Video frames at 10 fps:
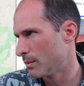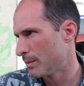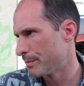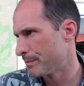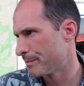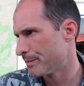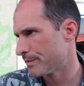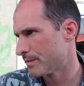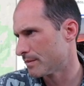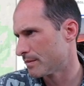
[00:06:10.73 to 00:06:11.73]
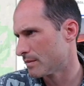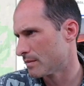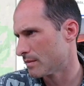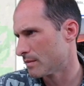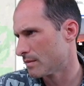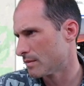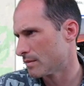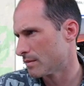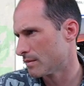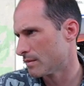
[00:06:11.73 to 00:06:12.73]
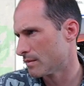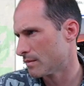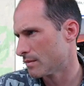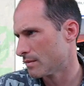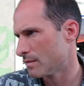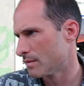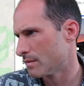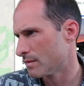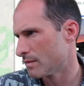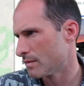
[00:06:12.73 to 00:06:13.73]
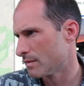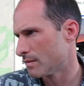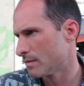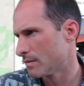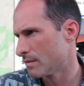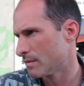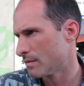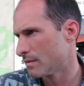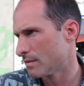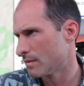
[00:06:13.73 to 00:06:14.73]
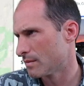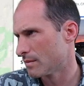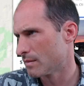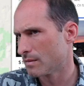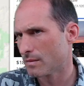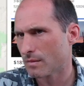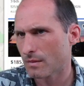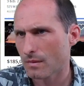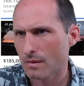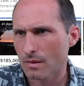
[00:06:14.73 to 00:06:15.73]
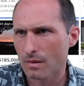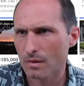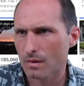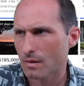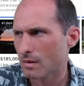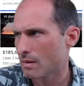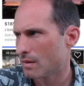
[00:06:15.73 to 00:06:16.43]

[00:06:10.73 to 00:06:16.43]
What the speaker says: Nobody speaks.